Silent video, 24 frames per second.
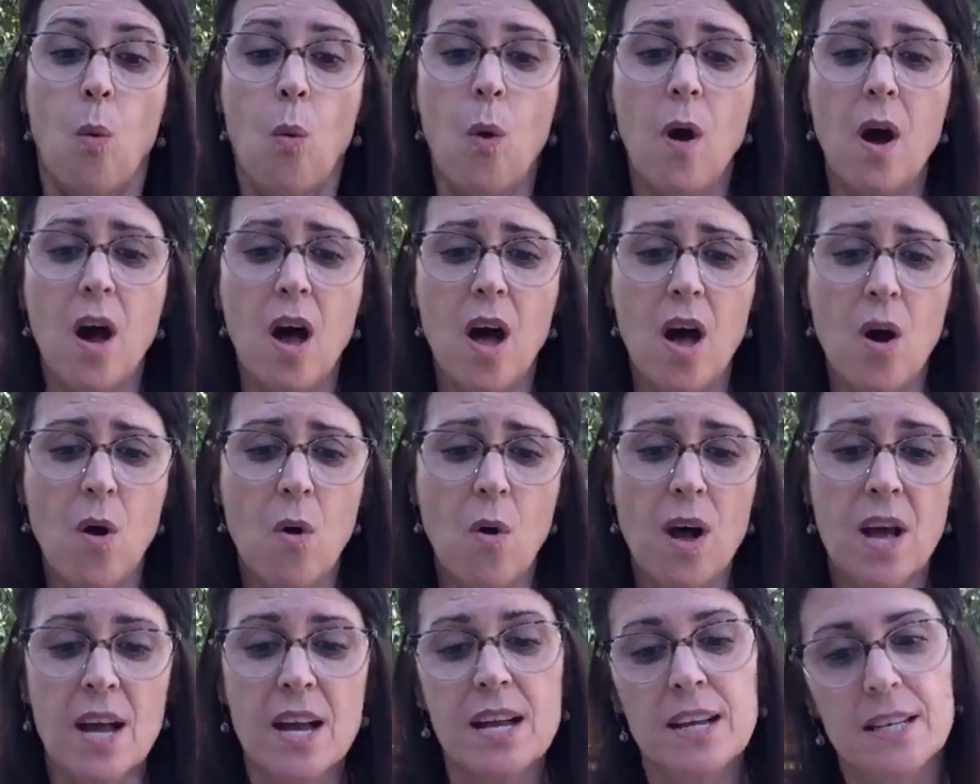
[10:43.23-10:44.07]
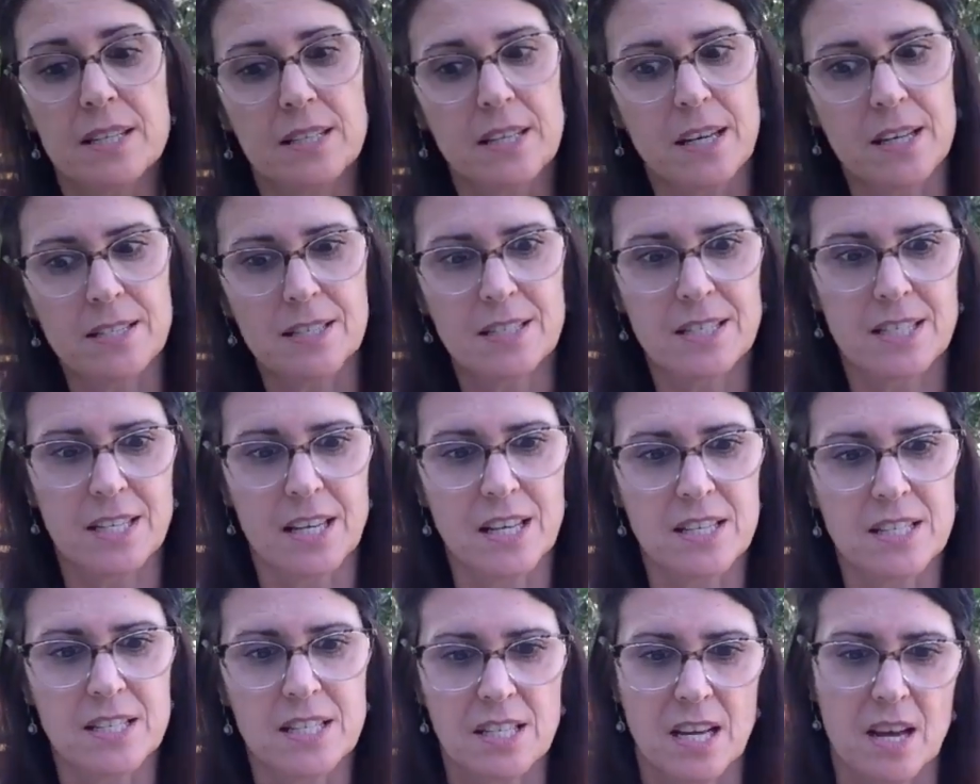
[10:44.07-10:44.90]
Whoa! Dun,
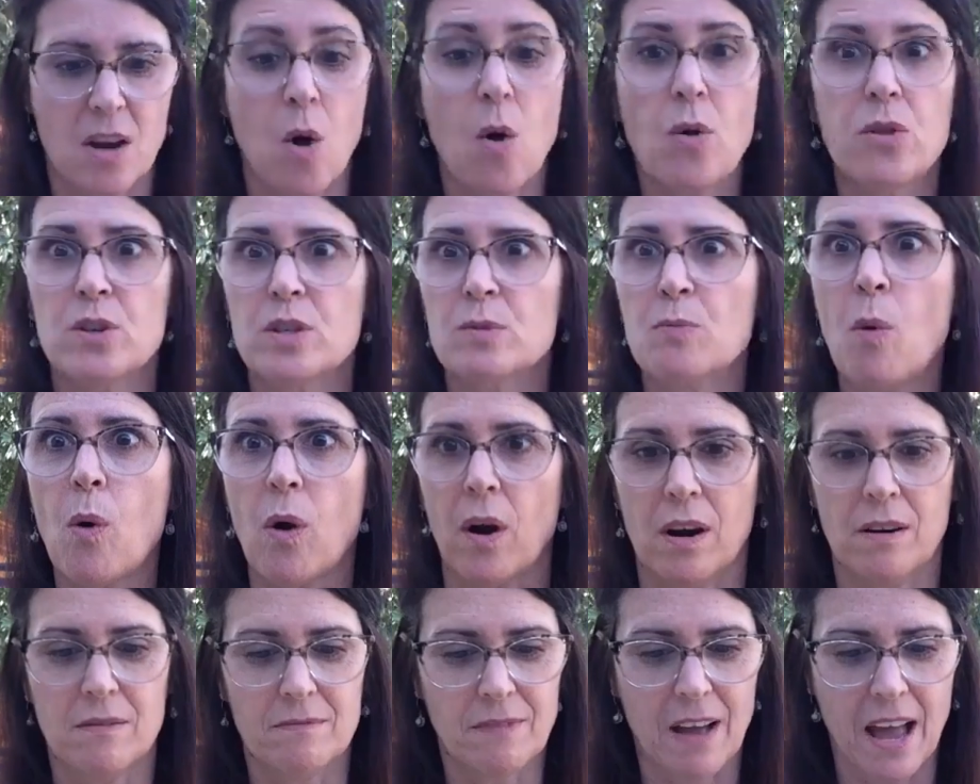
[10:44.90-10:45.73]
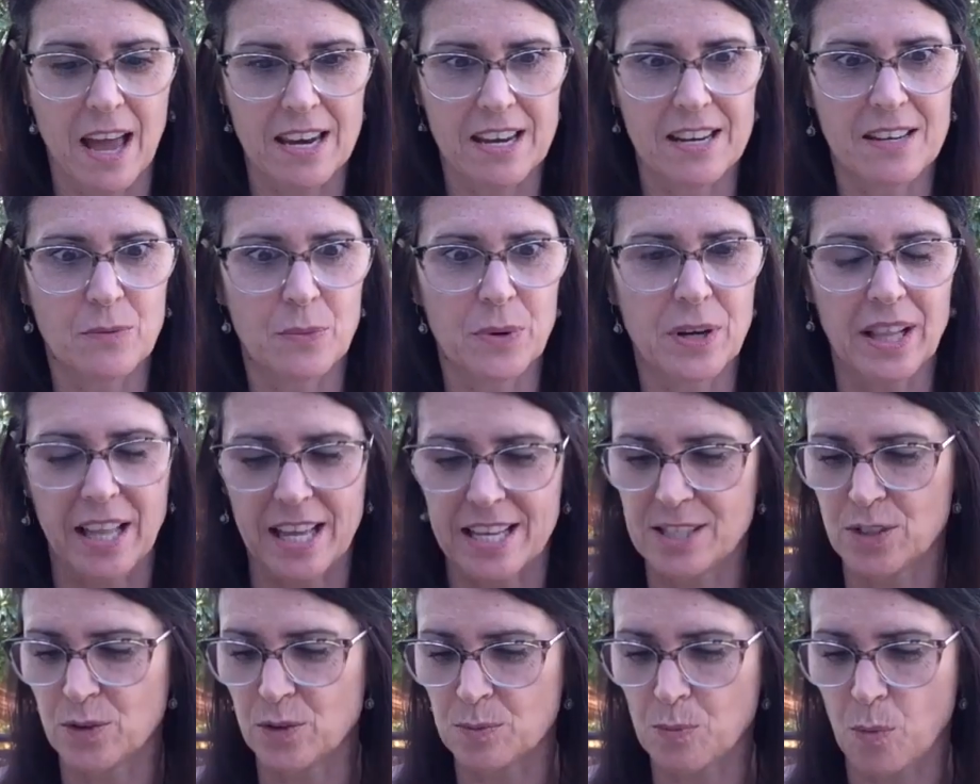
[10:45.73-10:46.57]
dun, dun. Oh, there's more. I didn't
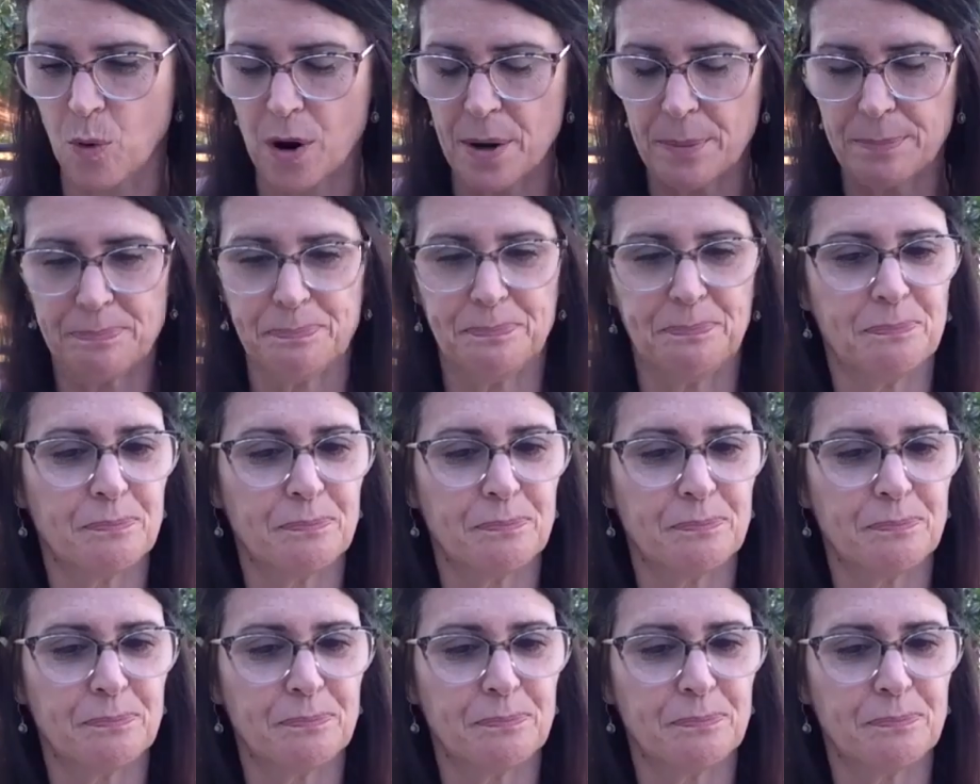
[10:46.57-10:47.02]
realize there's more.